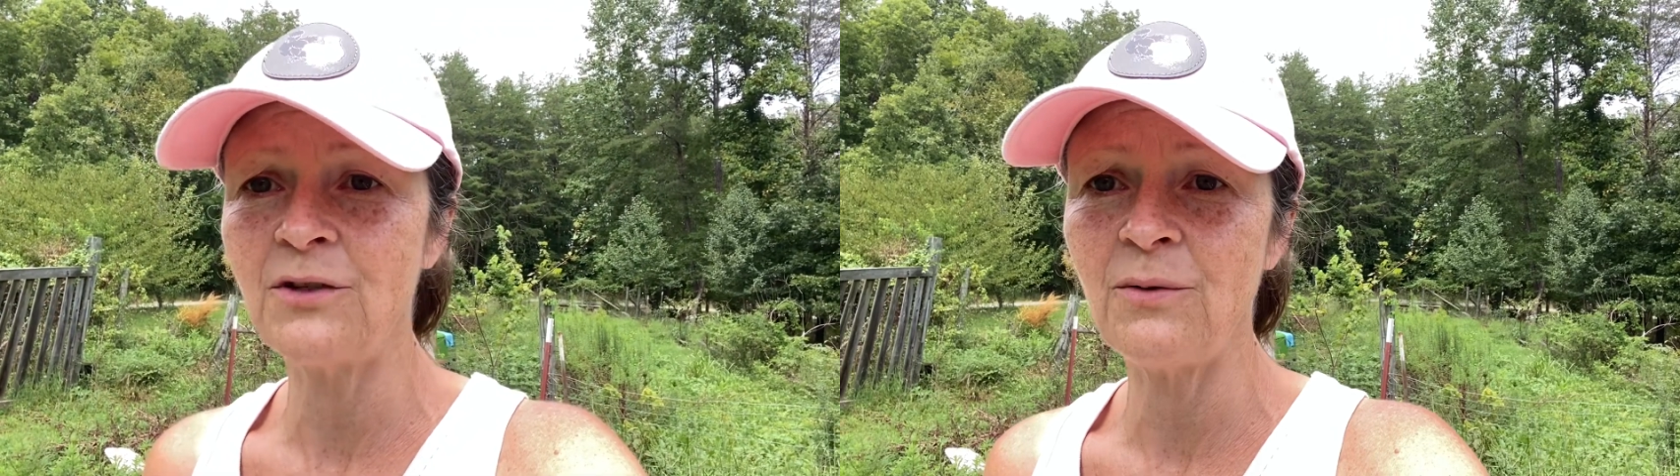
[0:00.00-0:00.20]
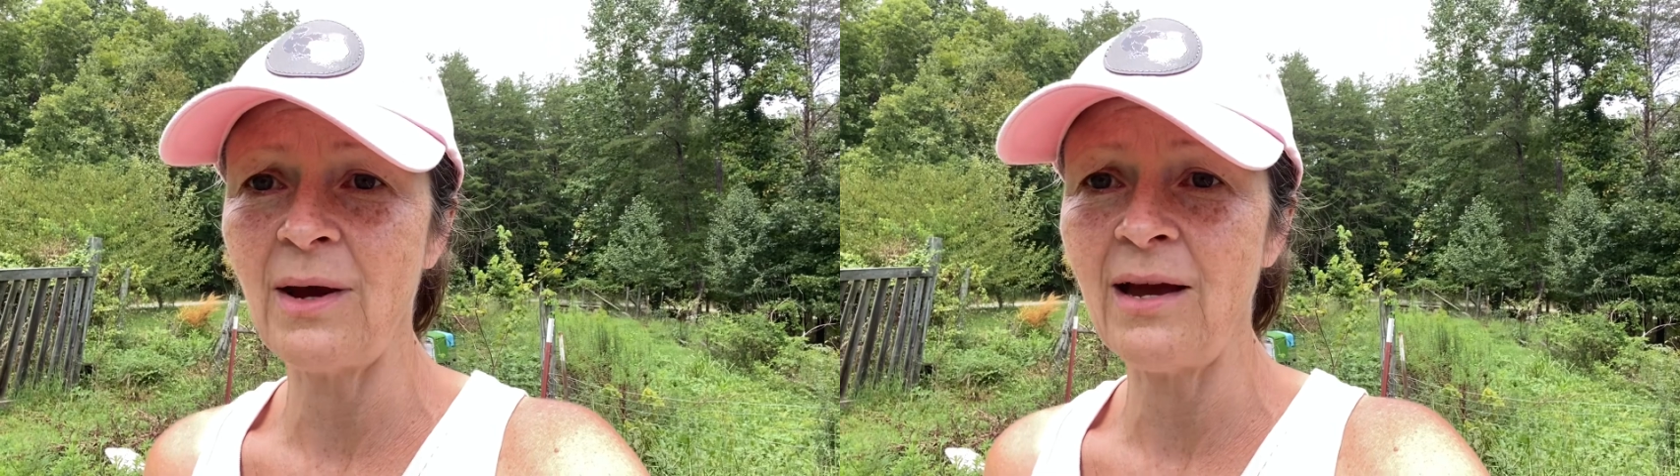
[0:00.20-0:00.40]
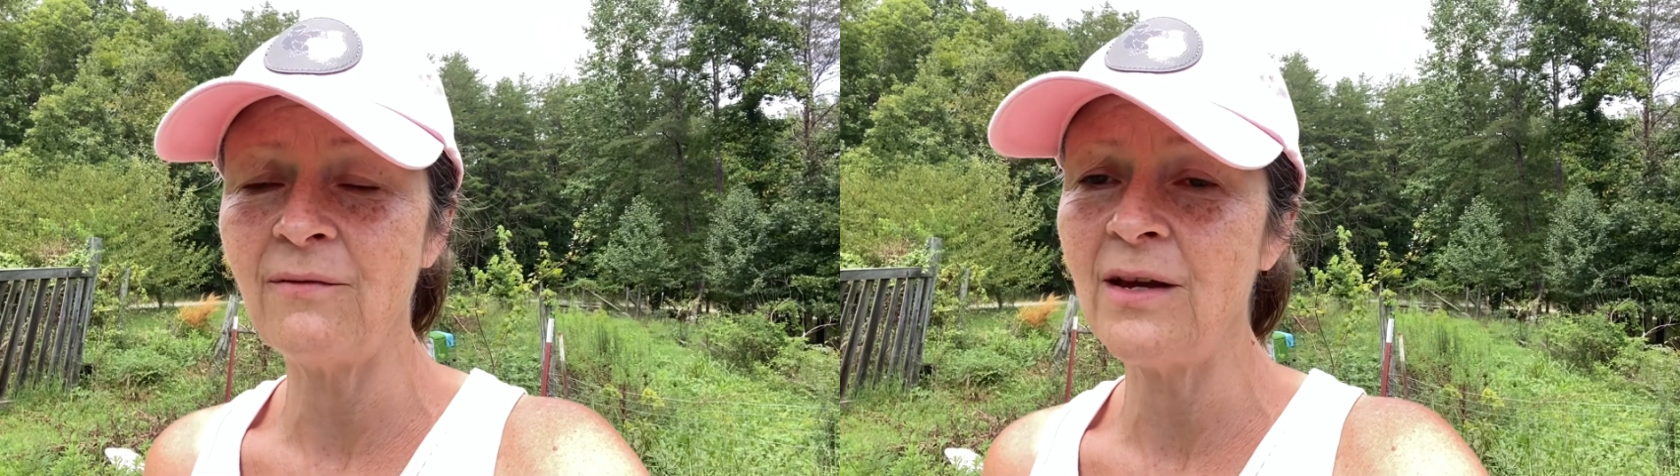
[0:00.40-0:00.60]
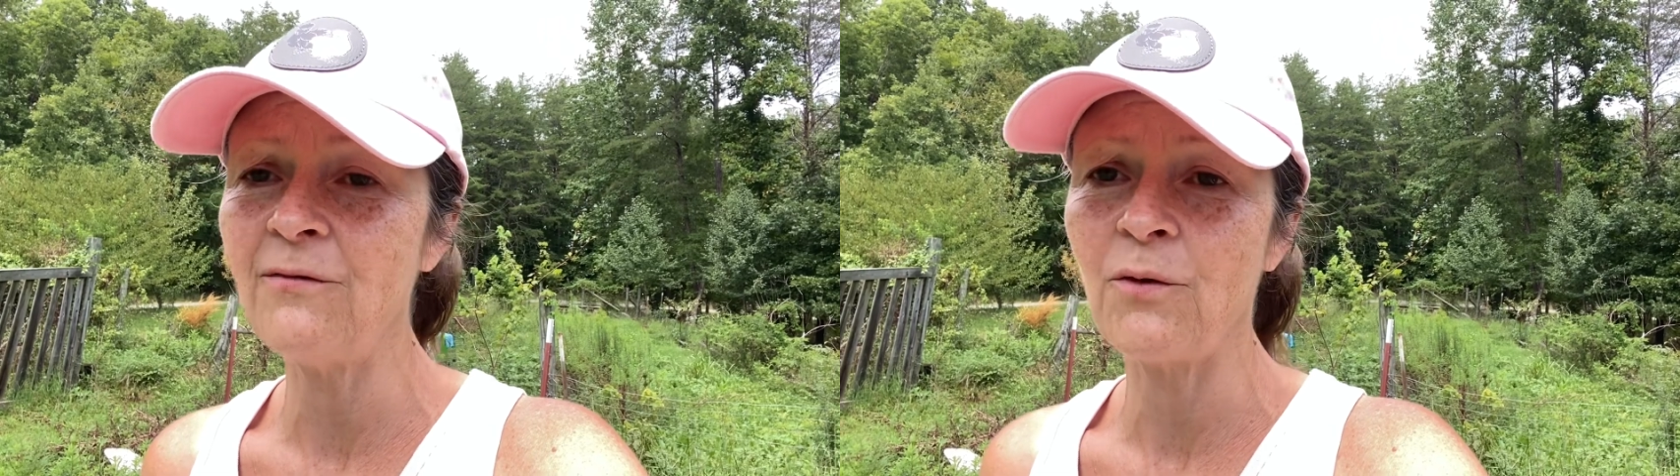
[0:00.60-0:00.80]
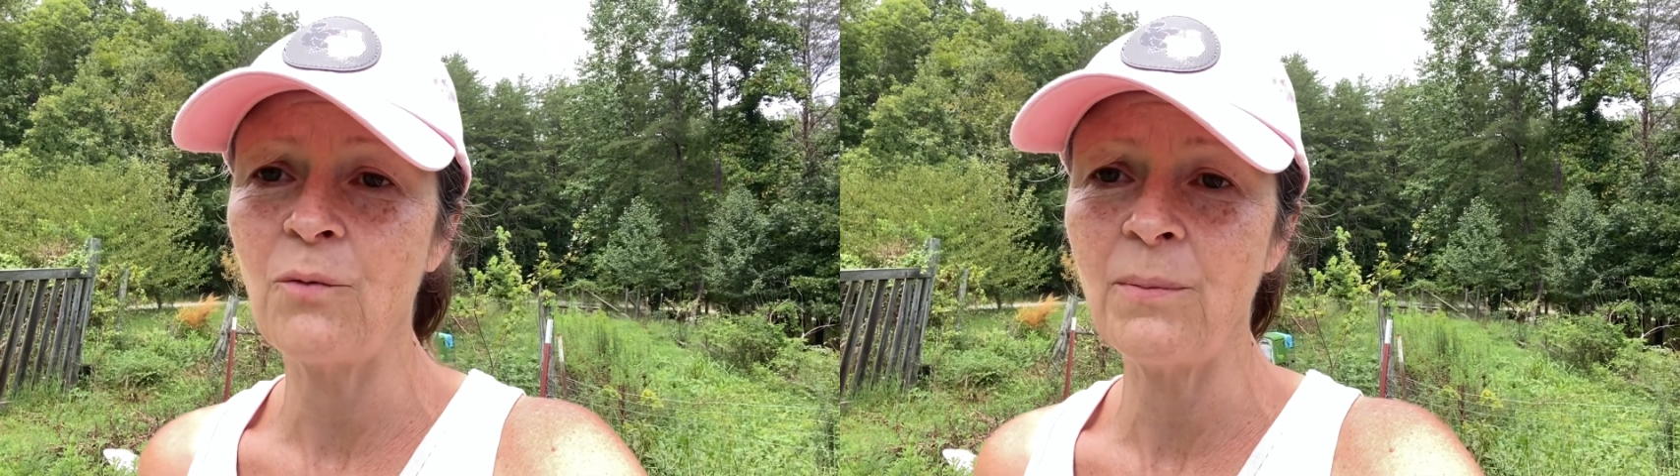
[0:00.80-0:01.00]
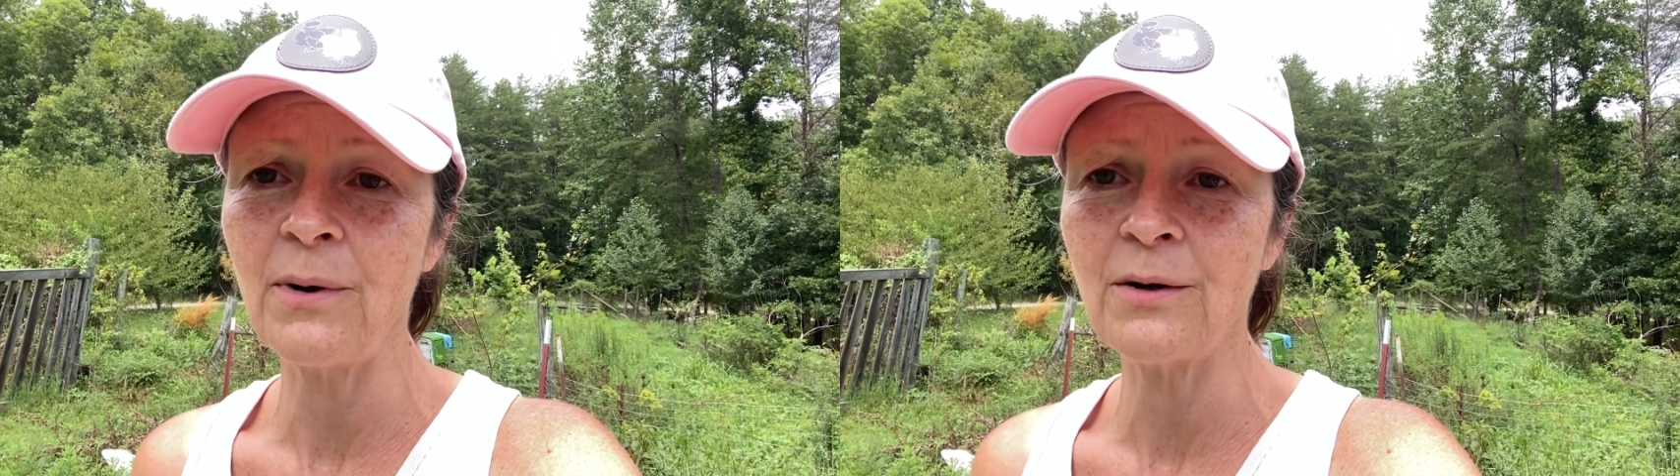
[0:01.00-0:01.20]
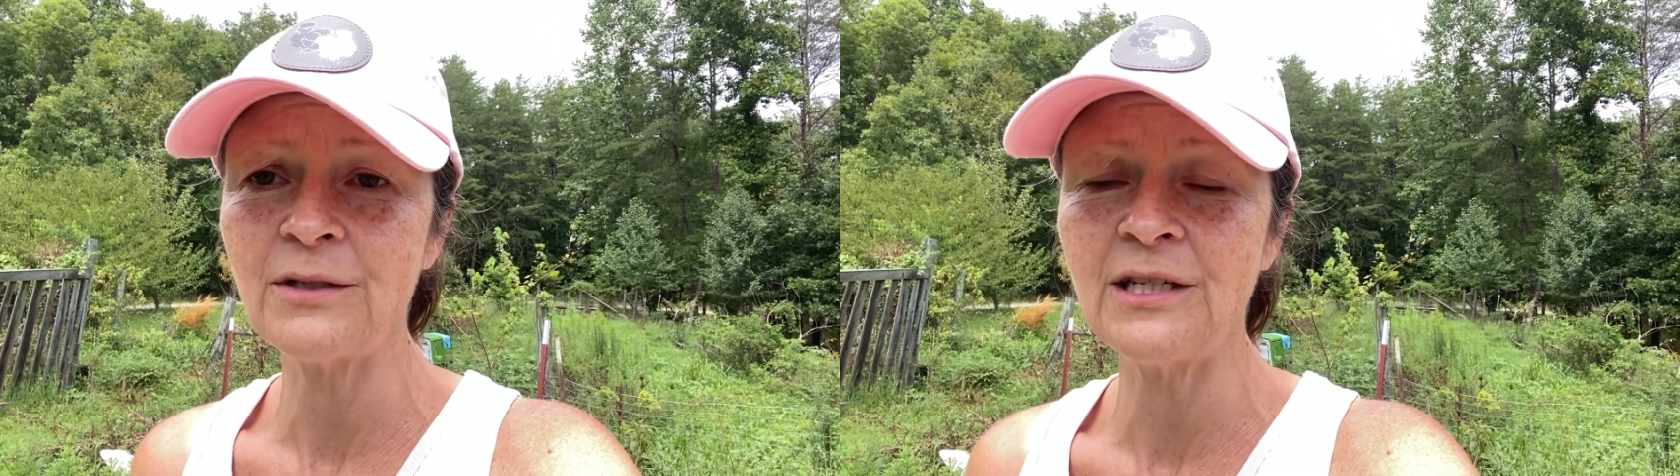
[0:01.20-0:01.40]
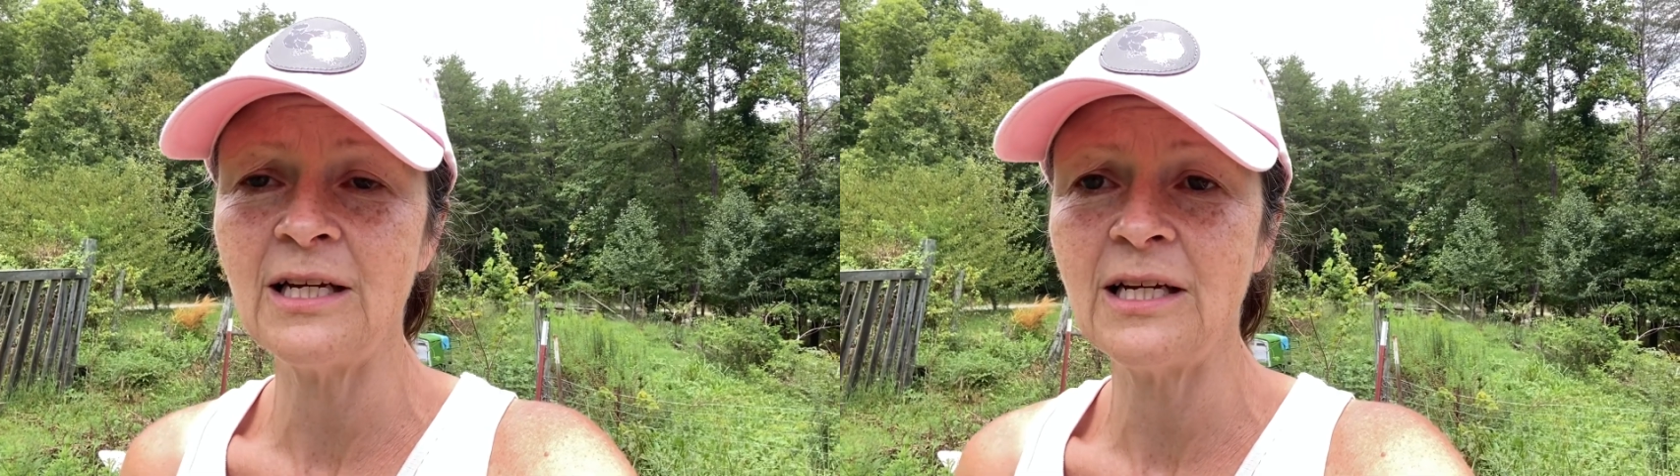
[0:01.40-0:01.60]
too heavy for one
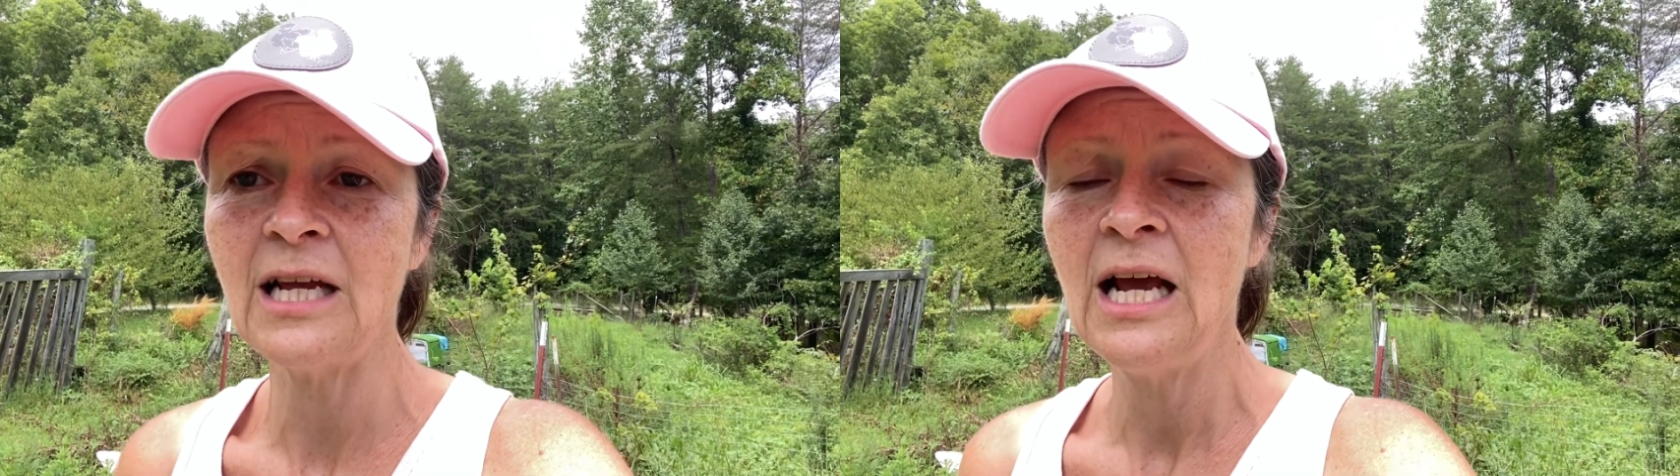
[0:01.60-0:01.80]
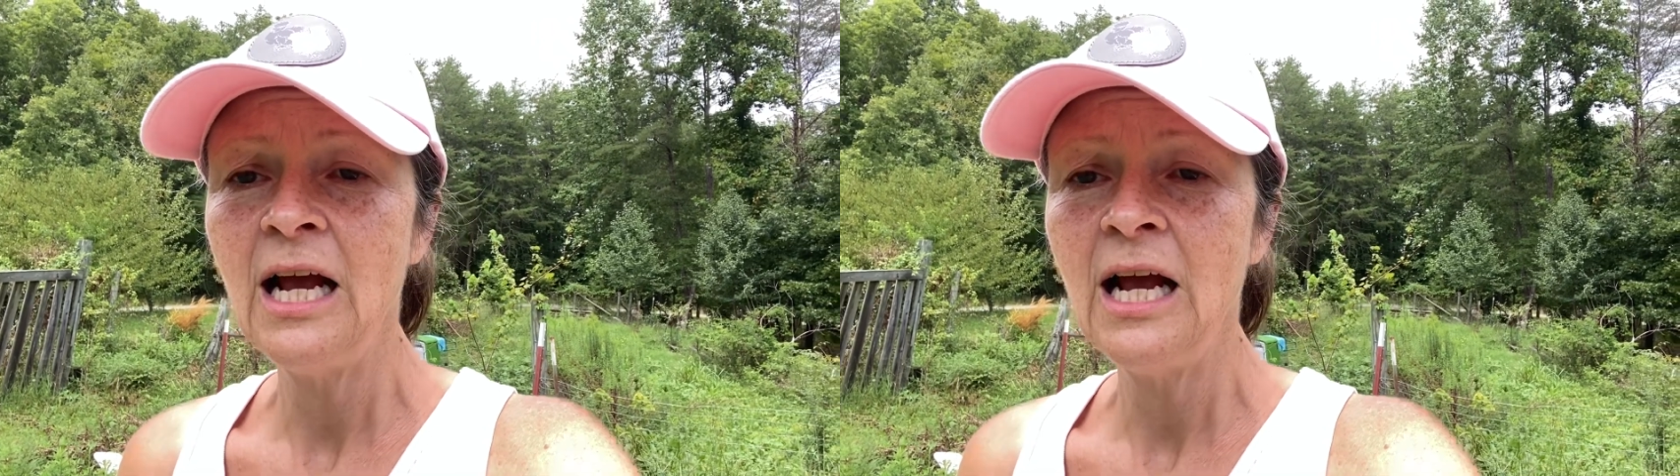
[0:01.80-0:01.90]
person.